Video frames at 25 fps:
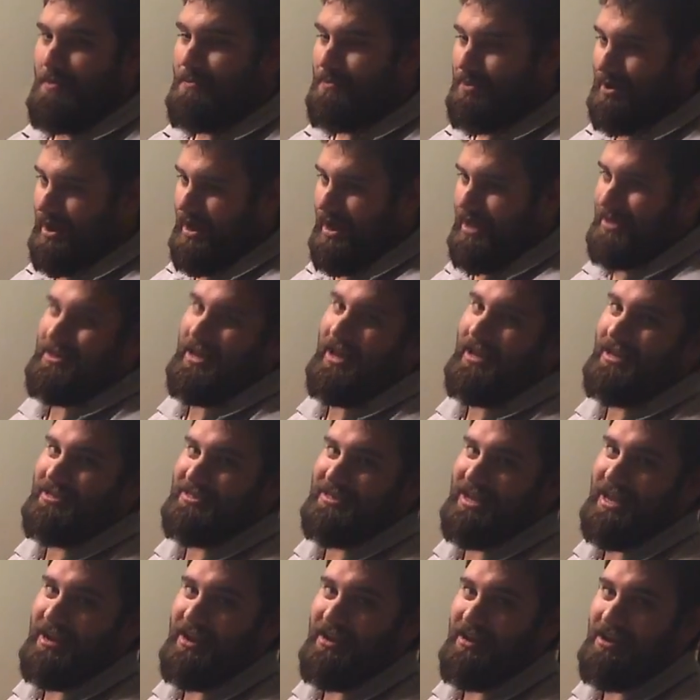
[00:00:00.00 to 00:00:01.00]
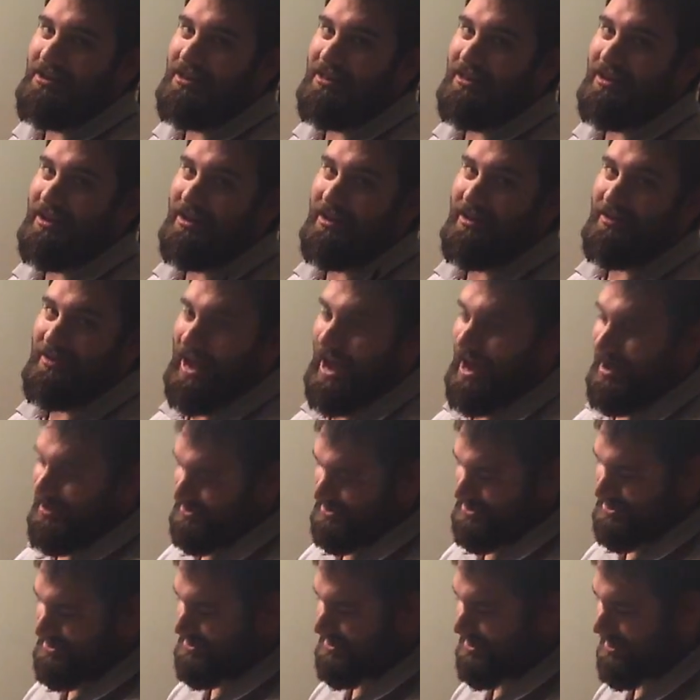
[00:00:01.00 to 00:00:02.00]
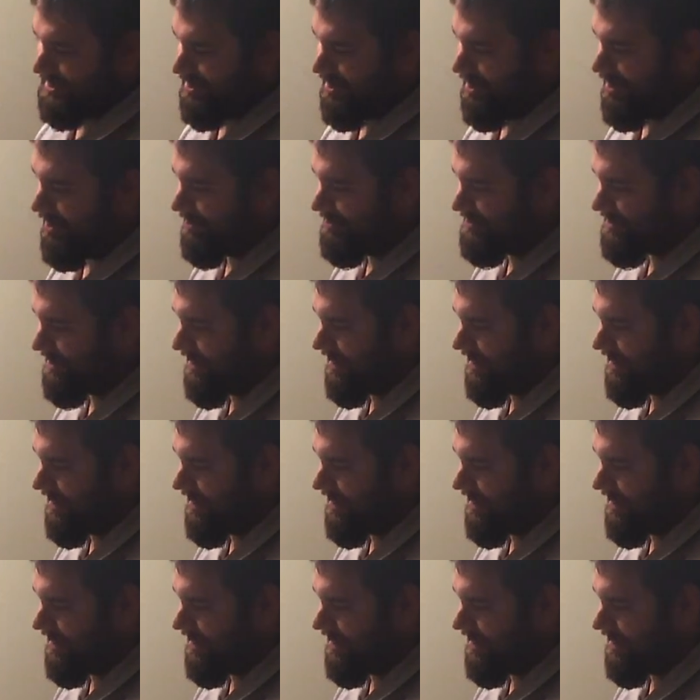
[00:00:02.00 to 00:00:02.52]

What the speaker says: But as I stated earlier, the house is still always